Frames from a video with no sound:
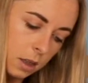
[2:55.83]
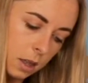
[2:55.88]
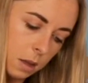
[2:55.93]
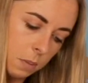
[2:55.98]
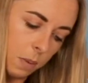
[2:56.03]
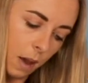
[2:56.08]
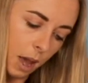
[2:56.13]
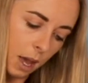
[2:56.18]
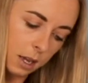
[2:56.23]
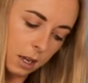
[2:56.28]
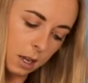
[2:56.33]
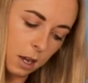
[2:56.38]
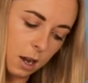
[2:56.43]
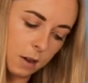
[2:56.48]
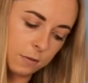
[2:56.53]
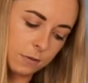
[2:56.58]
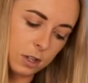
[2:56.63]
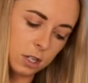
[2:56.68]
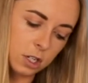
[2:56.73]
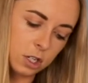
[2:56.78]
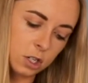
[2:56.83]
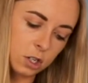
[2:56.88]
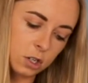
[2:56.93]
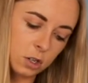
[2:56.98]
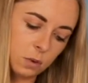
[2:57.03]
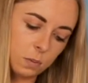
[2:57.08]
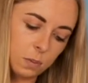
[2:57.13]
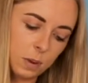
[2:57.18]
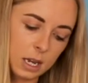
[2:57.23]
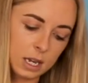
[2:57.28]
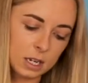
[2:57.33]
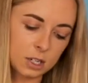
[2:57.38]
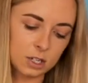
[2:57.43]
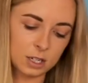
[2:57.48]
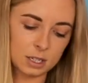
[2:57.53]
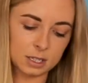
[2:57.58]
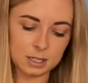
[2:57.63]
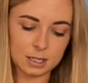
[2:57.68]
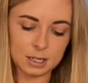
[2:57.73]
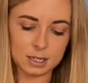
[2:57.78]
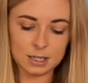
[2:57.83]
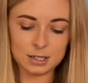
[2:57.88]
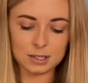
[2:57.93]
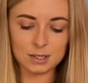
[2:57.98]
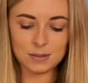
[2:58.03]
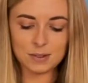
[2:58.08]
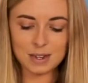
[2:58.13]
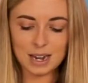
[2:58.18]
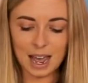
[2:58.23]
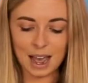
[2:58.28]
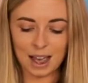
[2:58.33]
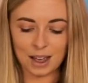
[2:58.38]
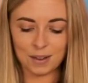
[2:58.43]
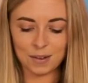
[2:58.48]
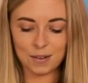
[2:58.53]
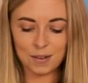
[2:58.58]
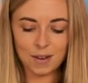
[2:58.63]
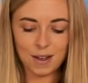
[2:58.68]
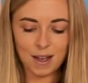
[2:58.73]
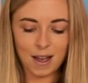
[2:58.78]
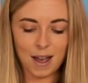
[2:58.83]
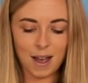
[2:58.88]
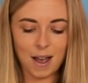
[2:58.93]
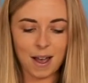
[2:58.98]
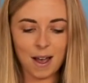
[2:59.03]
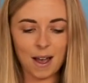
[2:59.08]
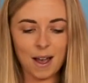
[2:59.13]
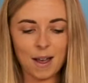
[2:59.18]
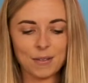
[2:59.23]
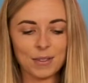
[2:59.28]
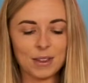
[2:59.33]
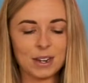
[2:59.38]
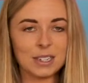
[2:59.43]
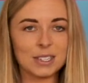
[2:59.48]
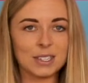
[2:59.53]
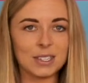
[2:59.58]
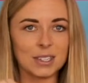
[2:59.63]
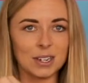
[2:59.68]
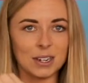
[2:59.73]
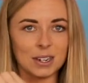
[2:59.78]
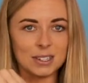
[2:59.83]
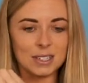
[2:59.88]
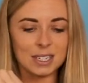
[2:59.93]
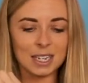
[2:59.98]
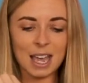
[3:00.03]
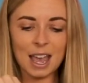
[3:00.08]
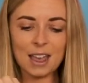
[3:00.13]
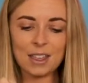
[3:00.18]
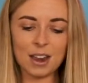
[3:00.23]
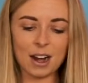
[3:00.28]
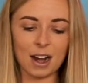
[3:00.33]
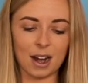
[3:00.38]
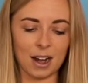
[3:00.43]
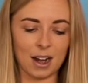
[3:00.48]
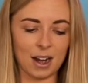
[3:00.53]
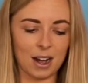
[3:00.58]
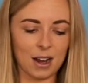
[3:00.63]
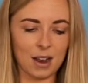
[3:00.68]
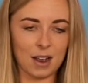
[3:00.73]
the back of the two pages. So now they're stuck together.